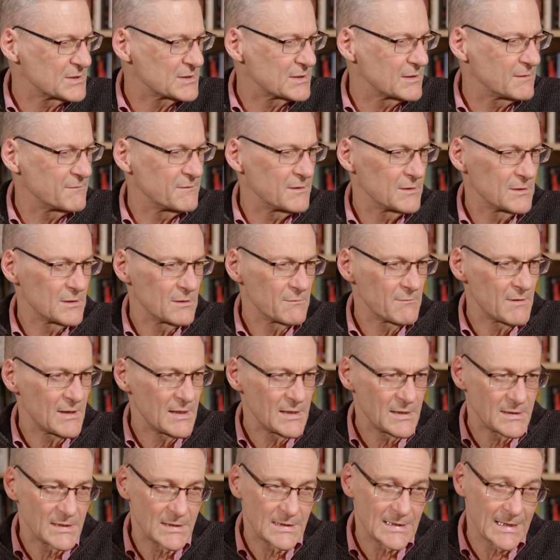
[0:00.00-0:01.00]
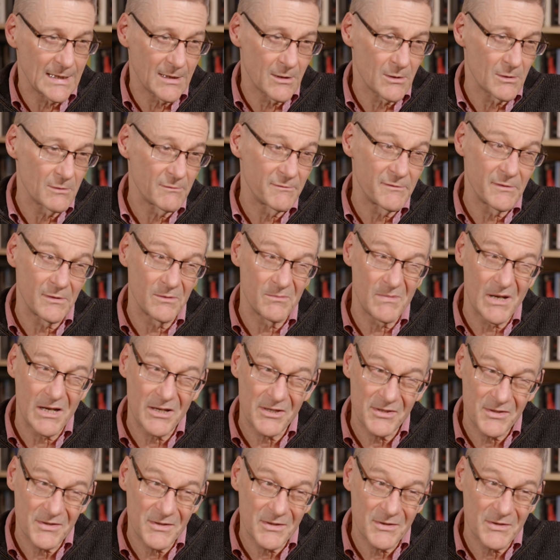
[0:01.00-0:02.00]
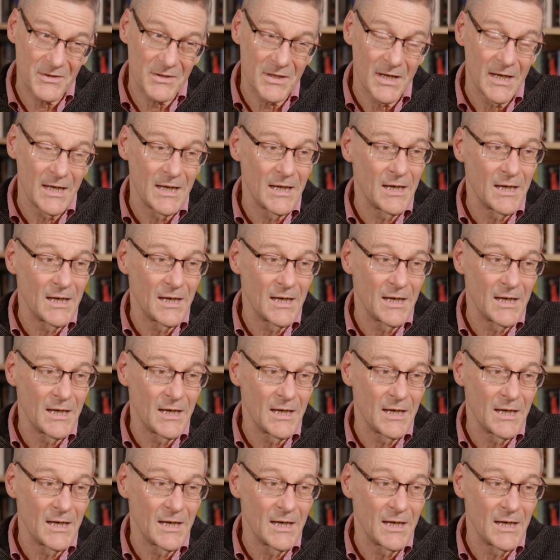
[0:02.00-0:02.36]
So if you're not ready to take on a full Masters,